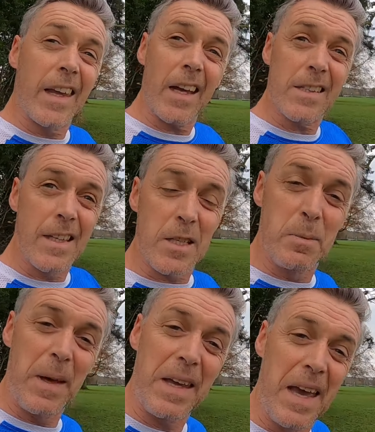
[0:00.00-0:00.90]
guess
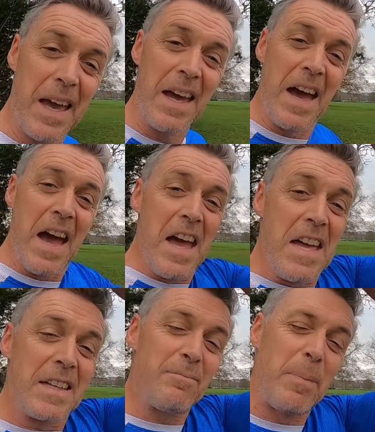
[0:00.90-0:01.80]
this week,
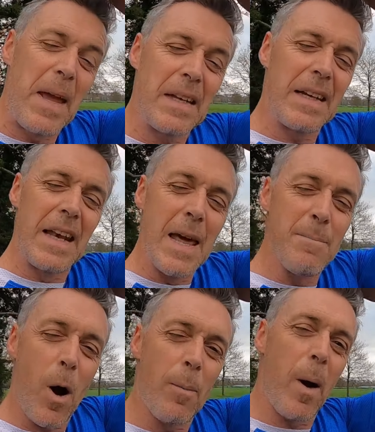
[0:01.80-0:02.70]
being in
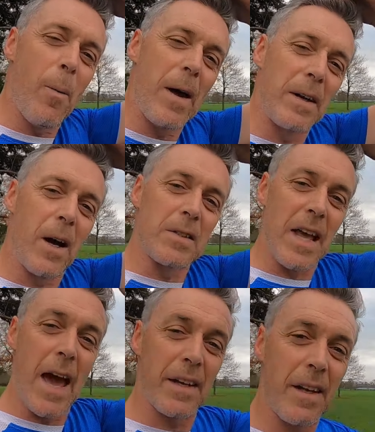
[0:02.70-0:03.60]
limbo about whether it
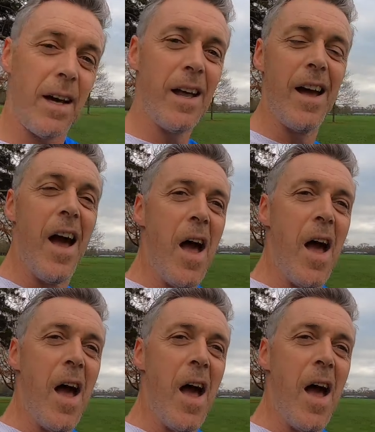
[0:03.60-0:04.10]
goes ahead or not,